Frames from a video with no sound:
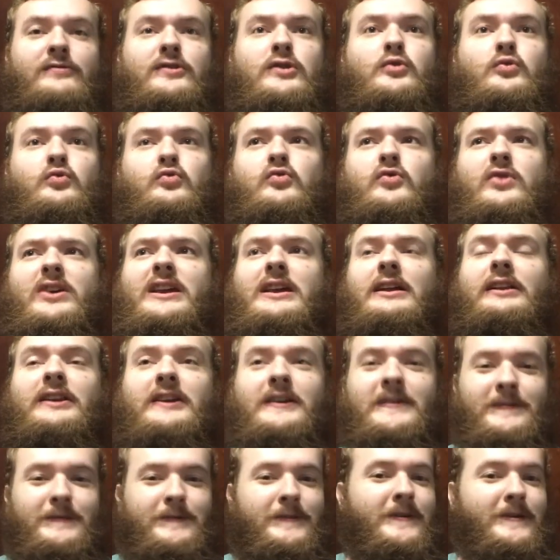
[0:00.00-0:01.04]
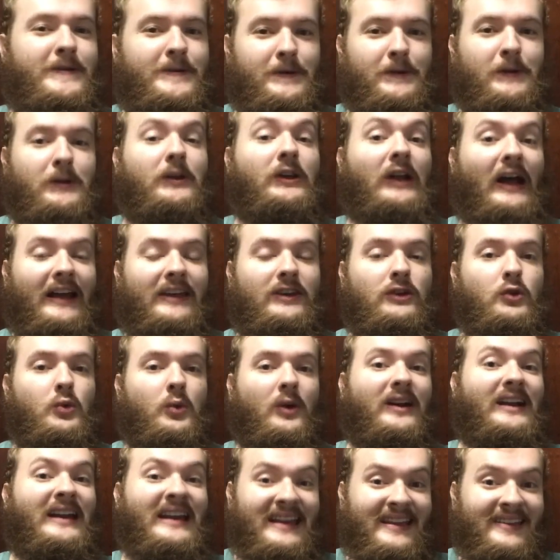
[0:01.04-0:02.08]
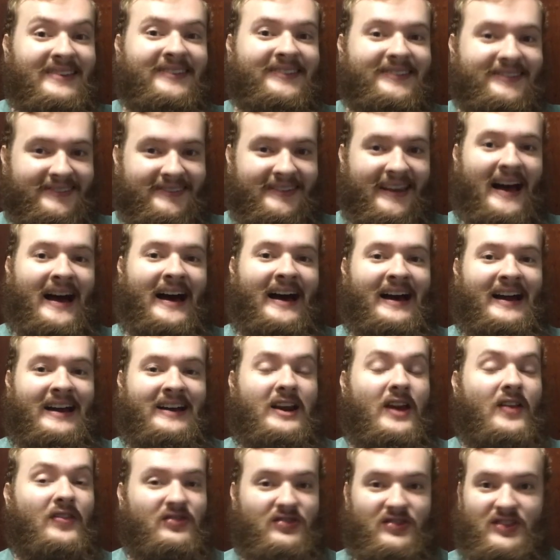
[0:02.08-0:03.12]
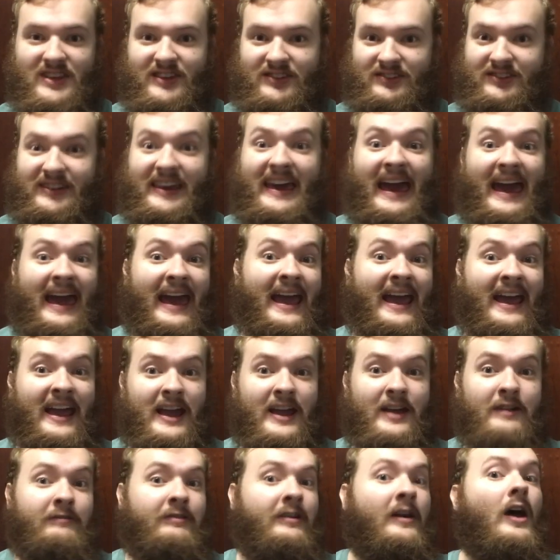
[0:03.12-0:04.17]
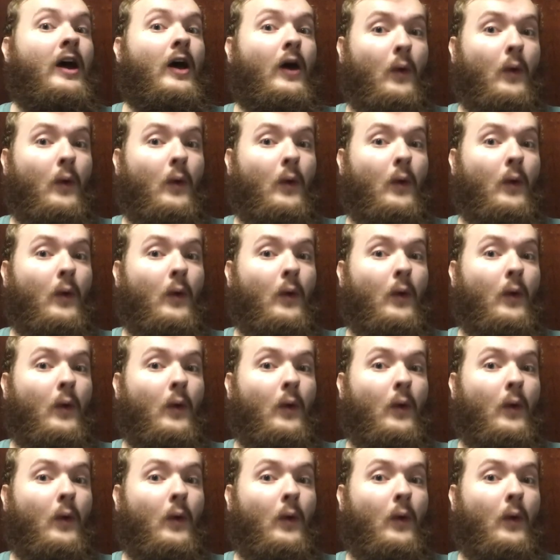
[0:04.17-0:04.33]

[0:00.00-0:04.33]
You really feel like you were inside this cave